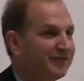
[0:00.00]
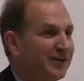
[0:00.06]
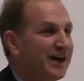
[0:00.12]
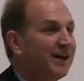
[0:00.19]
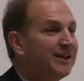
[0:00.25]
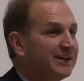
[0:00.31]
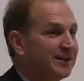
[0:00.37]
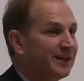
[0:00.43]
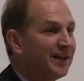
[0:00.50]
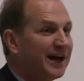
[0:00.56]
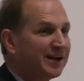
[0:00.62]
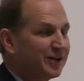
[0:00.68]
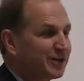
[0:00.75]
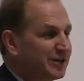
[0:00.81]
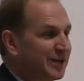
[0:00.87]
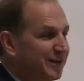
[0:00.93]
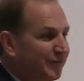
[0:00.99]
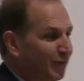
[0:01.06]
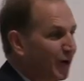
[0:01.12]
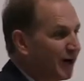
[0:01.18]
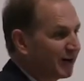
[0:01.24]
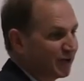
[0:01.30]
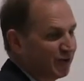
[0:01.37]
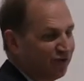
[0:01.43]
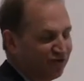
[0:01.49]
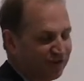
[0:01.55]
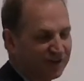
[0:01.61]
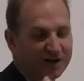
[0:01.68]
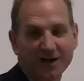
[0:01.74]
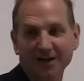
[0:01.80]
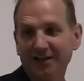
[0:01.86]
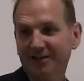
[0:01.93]
talent and a lot of creative work. You should
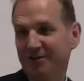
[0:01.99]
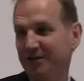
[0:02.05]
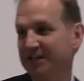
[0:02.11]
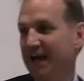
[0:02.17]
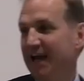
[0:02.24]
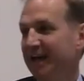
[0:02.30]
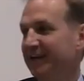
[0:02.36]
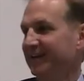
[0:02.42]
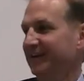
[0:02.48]
call it create.